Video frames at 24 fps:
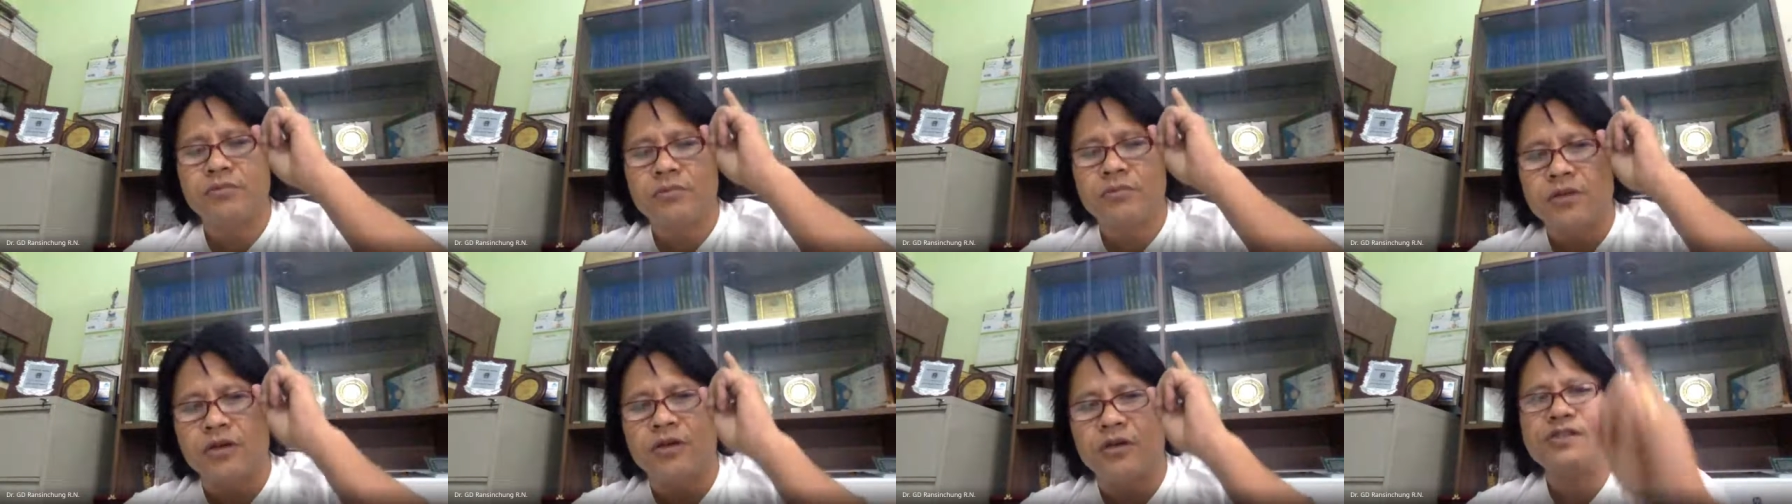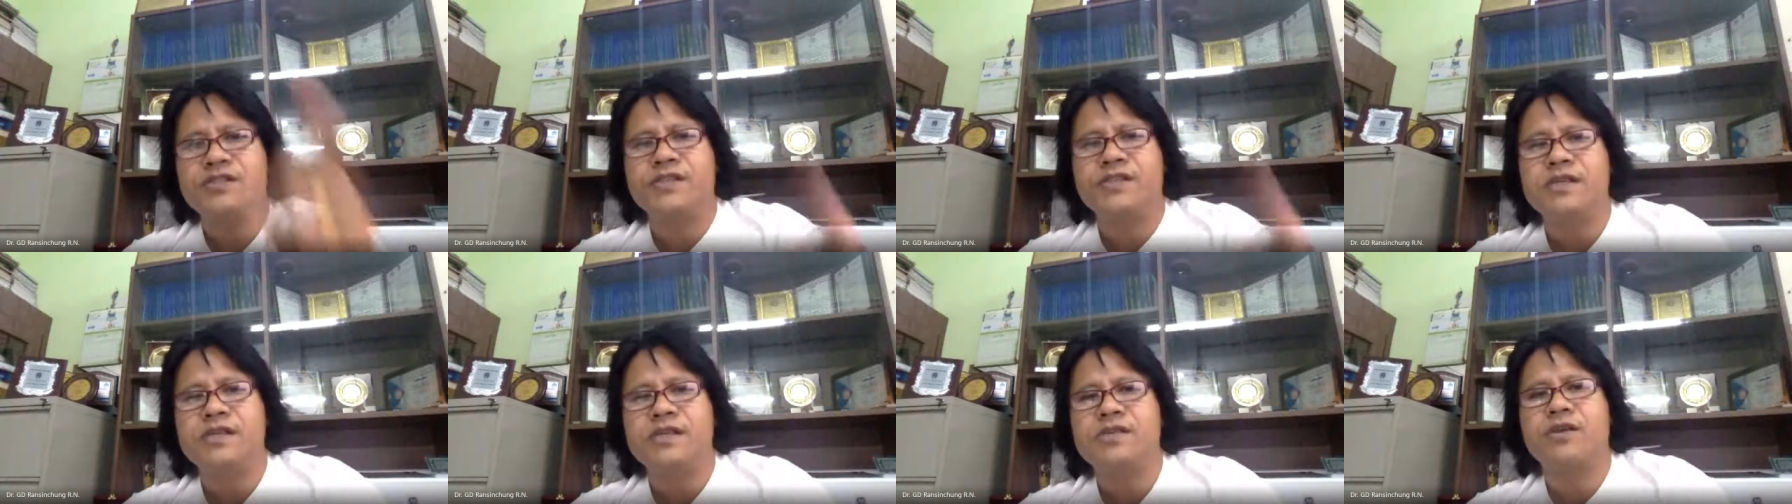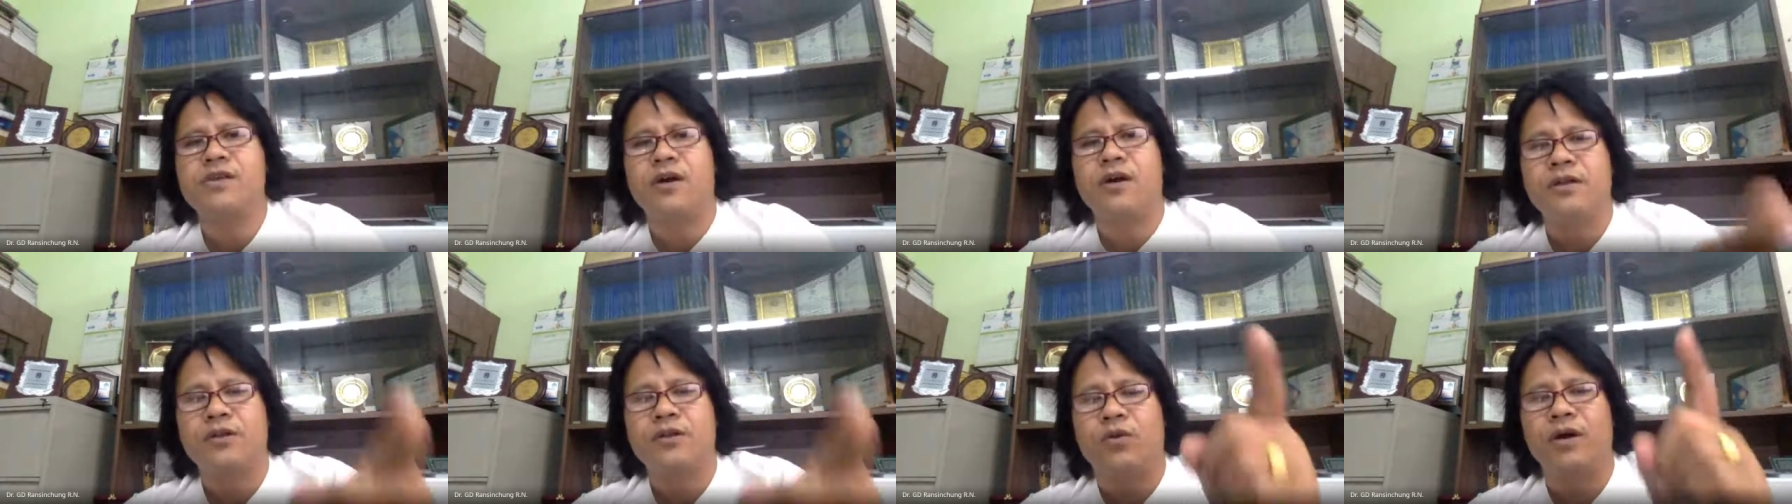conscious
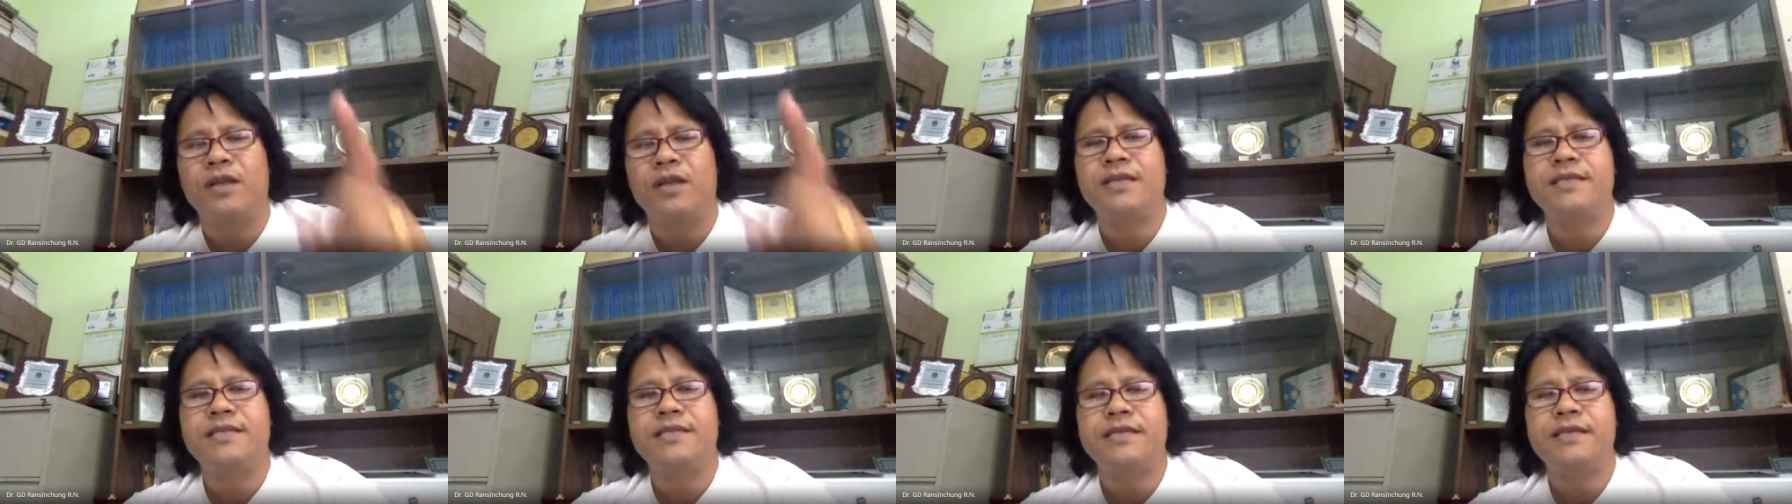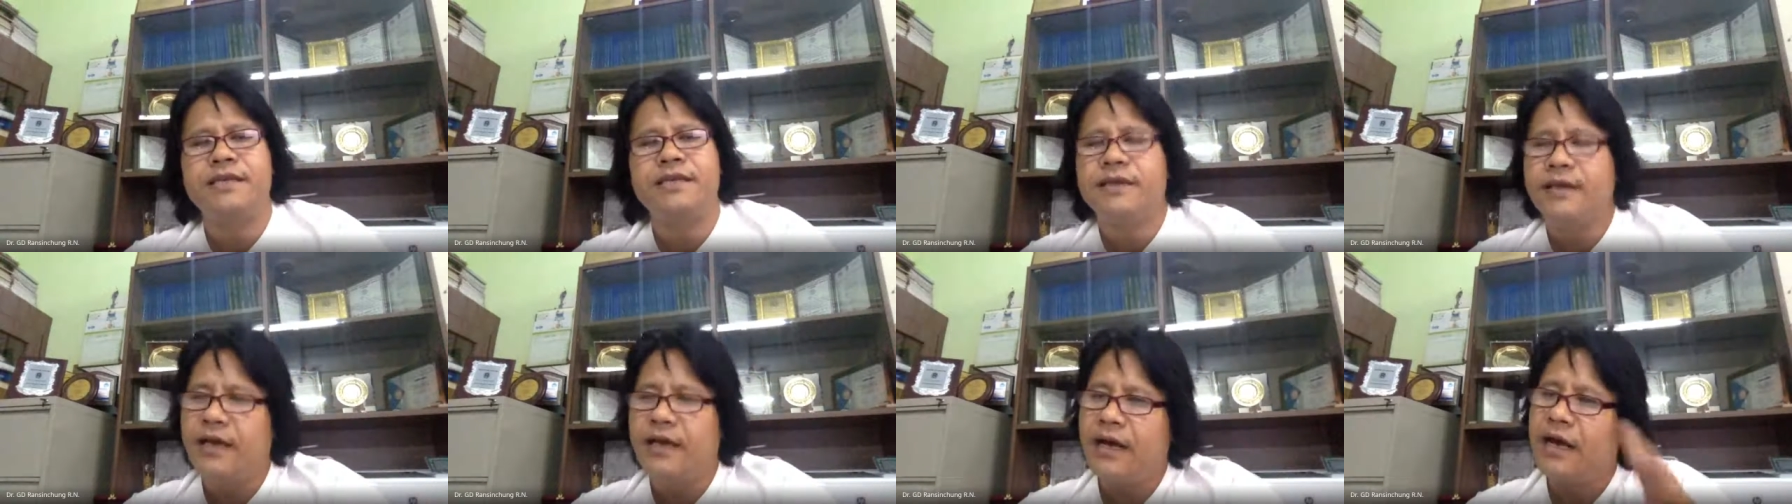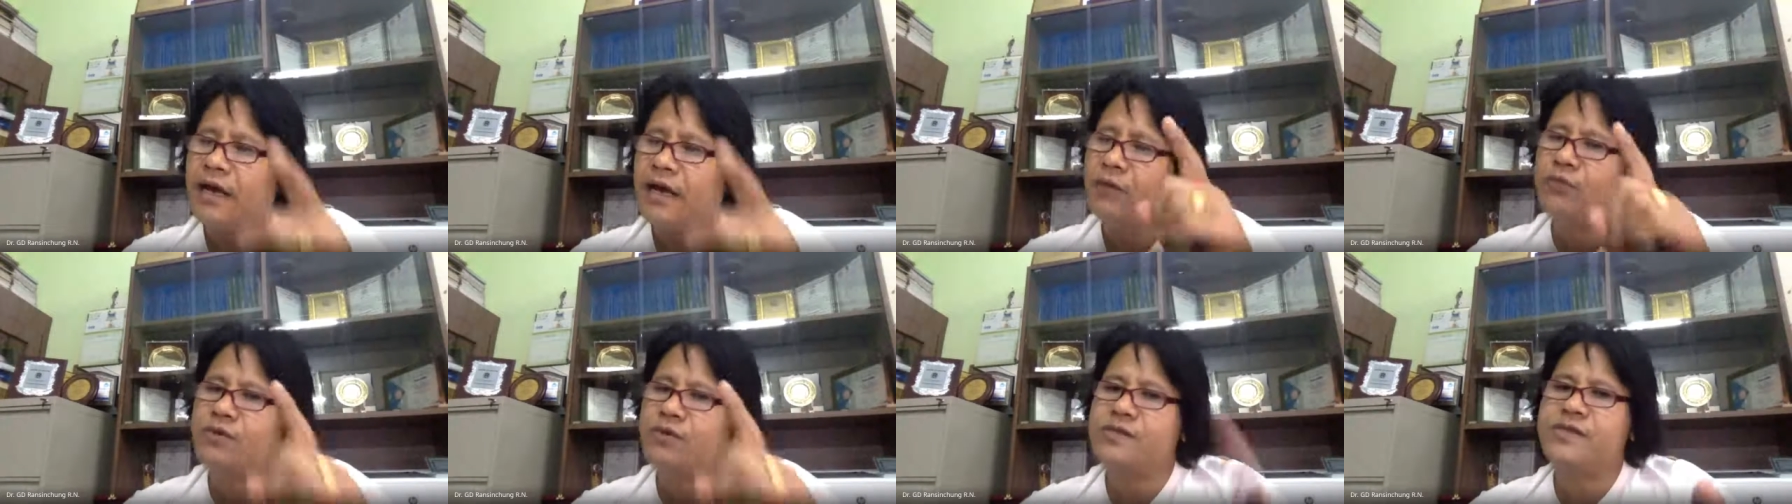on quality,
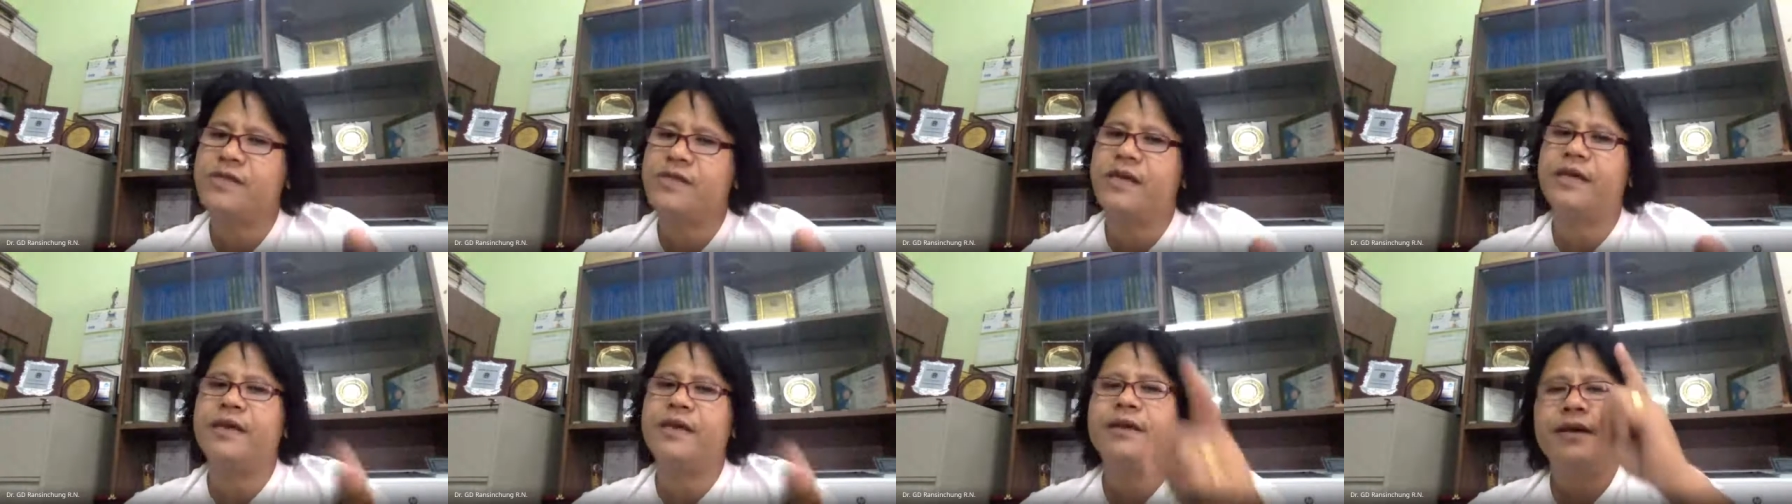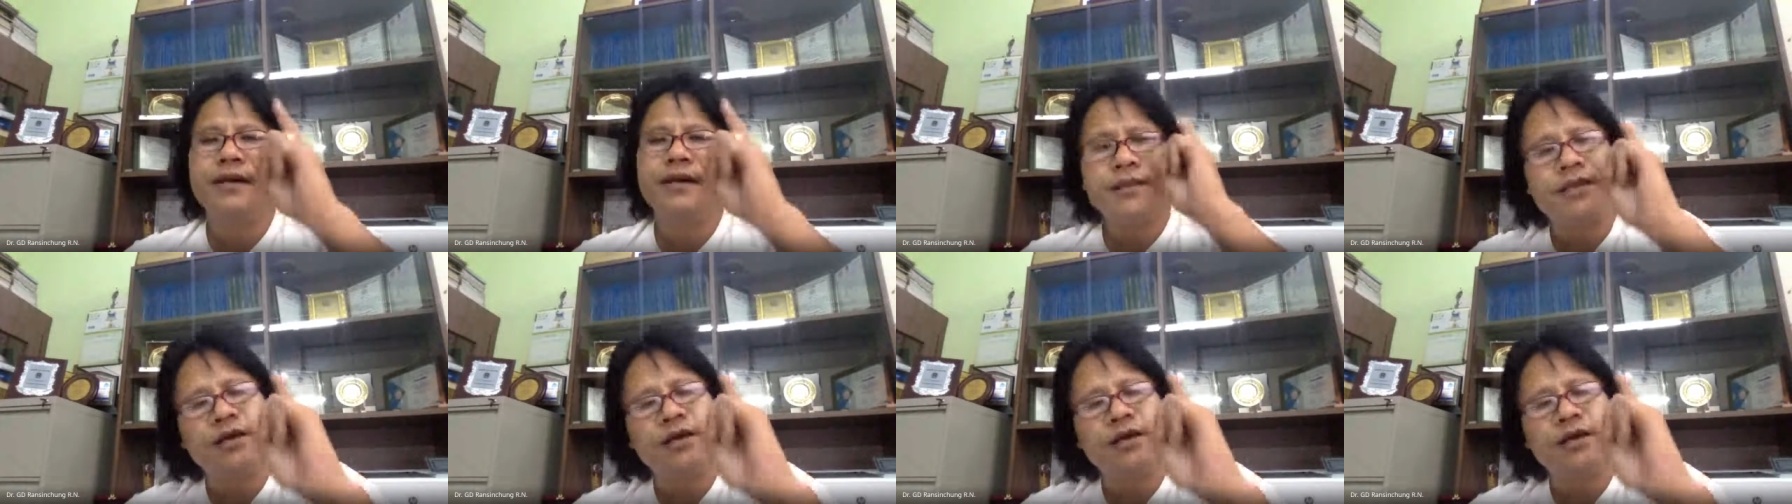I would say